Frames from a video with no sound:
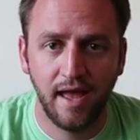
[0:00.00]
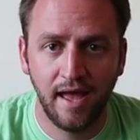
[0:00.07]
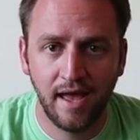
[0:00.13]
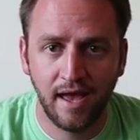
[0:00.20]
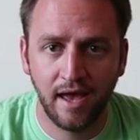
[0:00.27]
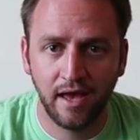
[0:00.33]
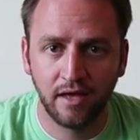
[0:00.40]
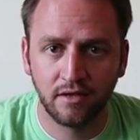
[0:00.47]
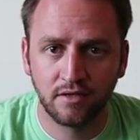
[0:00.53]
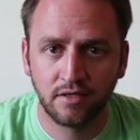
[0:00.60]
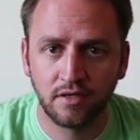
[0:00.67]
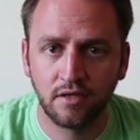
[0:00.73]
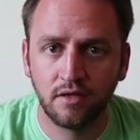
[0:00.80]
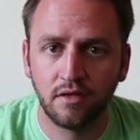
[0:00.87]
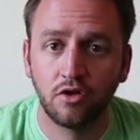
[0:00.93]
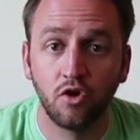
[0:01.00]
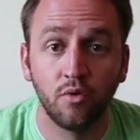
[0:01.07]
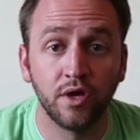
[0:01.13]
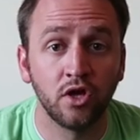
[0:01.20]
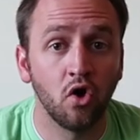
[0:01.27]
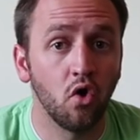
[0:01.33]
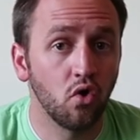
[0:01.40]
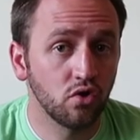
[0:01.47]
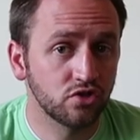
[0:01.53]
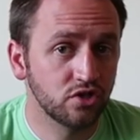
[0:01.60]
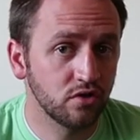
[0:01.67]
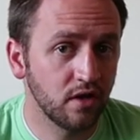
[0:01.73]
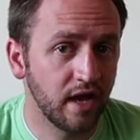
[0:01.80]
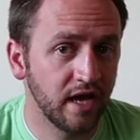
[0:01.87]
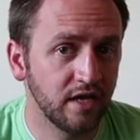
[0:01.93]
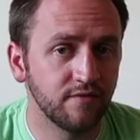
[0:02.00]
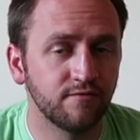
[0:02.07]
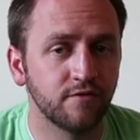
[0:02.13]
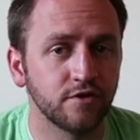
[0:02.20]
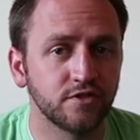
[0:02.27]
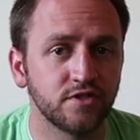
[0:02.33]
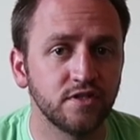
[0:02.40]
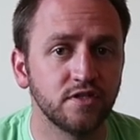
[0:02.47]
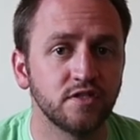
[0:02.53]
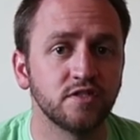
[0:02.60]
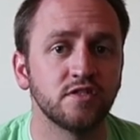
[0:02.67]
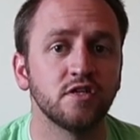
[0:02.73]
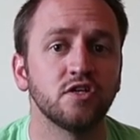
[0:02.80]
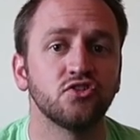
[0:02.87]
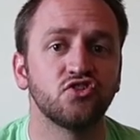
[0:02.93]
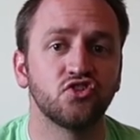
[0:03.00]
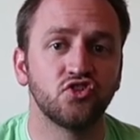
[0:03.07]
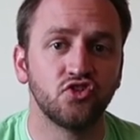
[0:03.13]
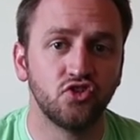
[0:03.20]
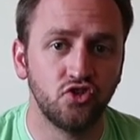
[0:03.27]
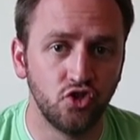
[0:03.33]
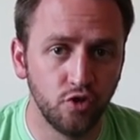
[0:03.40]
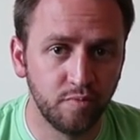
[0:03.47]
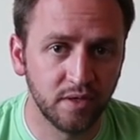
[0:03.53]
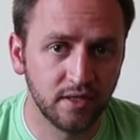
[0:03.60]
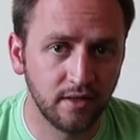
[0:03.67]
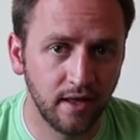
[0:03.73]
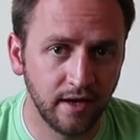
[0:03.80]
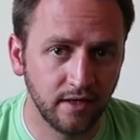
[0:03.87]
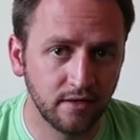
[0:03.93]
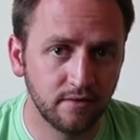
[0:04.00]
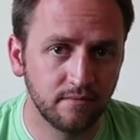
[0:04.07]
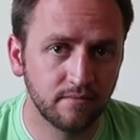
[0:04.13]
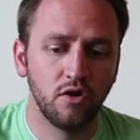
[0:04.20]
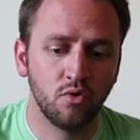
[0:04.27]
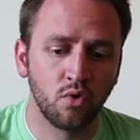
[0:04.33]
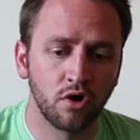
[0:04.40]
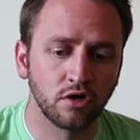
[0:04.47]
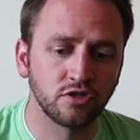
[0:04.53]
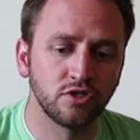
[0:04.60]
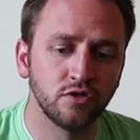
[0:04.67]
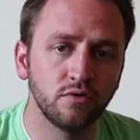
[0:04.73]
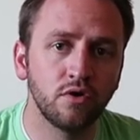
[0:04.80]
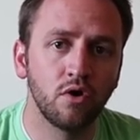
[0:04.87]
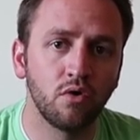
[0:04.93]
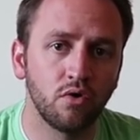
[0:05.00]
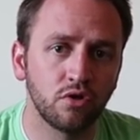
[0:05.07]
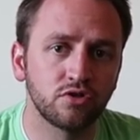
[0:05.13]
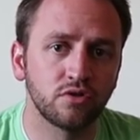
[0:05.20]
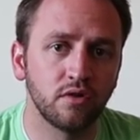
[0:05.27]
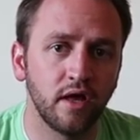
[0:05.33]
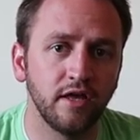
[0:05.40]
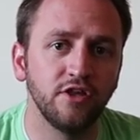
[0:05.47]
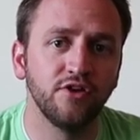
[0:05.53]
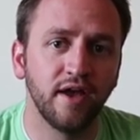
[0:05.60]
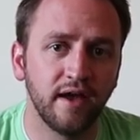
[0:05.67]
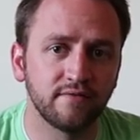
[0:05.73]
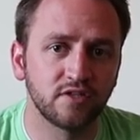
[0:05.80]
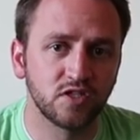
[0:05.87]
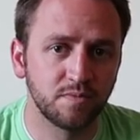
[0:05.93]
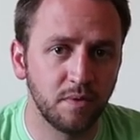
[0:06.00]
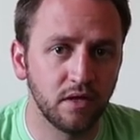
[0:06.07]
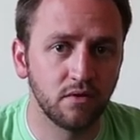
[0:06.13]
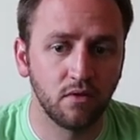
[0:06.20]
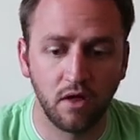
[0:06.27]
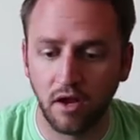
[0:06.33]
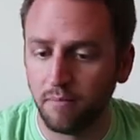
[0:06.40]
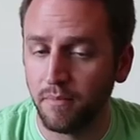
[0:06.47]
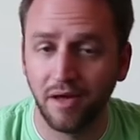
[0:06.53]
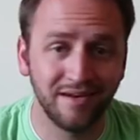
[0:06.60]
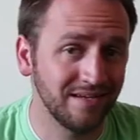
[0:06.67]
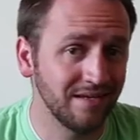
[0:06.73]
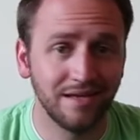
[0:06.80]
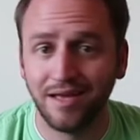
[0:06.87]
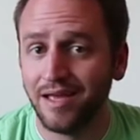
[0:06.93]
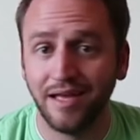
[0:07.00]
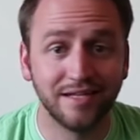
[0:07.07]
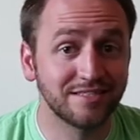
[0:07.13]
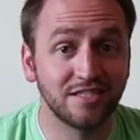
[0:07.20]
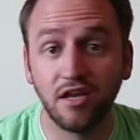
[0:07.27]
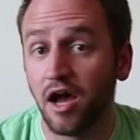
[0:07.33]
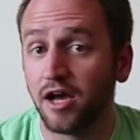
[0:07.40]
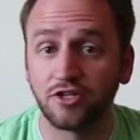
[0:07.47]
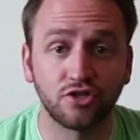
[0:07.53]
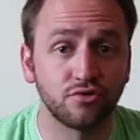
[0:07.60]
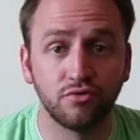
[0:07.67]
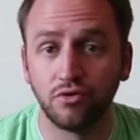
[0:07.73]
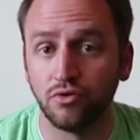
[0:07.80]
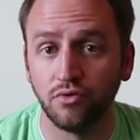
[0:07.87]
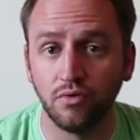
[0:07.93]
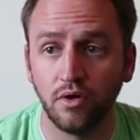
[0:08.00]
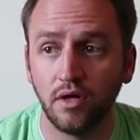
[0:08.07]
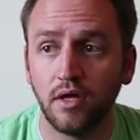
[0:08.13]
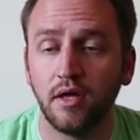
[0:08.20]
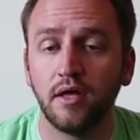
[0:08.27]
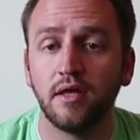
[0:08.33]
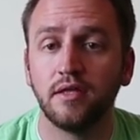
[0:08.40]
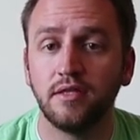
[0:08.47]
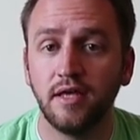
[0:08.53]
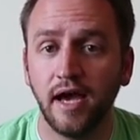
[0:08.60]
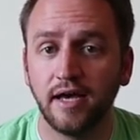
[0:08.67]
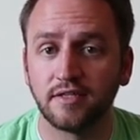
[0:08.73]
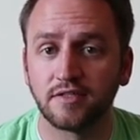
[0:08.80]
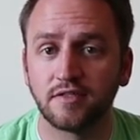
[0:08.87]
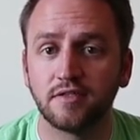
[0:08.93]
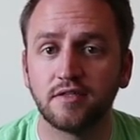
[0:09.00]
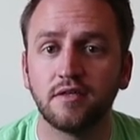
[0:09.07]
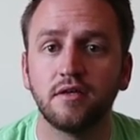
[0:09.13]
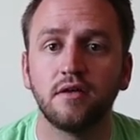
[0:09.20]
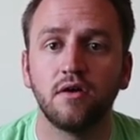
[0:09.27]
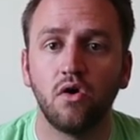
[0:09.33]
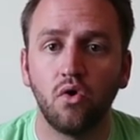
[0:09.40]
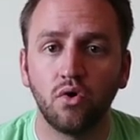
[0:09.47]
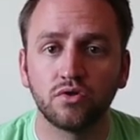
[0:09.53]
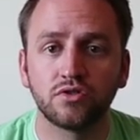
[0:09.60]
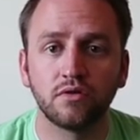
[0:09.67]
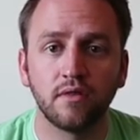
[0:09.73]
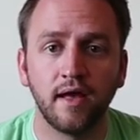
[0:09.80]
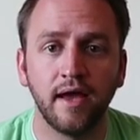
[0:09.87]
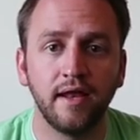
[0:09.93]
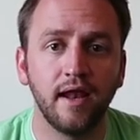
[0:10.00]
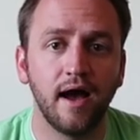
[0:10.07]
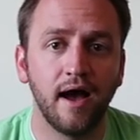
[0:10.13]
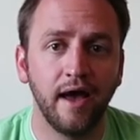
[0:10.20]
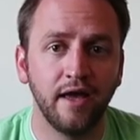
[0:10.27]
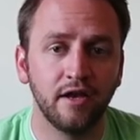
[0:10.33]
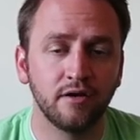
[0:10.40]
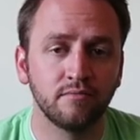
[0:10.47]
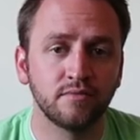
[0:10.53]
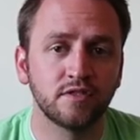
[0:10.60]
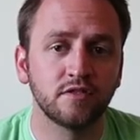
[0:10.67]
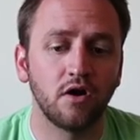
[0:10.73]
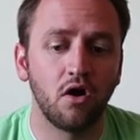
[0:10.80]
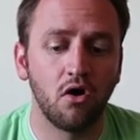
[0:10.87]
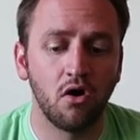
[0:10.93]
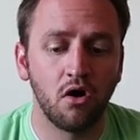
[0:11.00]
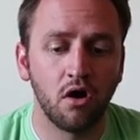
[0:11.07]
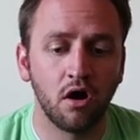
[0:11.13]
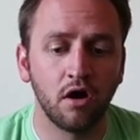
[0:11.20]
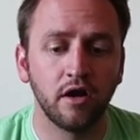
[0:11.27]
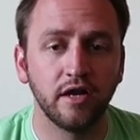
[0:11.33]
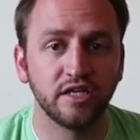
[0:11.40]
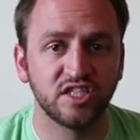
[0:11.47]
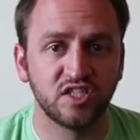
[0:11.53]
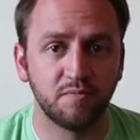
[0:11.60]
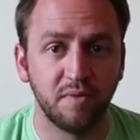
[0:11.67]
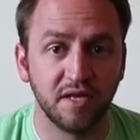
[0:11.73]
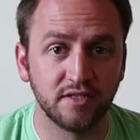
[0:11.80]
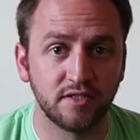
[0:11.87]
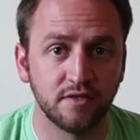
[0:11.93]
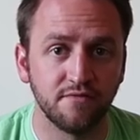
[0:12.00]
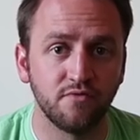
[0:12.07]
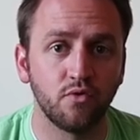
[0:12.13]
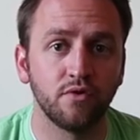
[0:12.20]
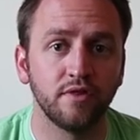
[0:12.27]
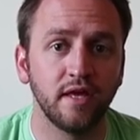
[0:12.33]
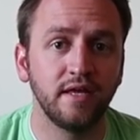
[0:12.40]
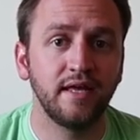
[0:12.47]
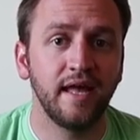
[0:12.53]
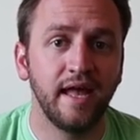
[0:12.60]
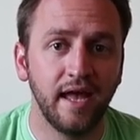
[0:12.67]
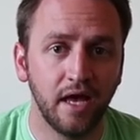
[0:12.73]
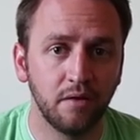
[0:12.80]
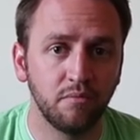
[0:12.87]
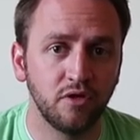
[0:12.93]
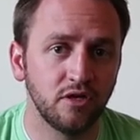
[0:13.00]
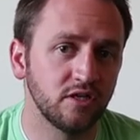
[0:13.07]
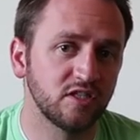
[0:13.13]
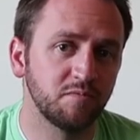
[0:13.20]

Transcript: and going ultralight versus stupid light. In order to go ultralight, you have to spend a lot of money. It's not true. Yes, ultralight items are expensive, or they can be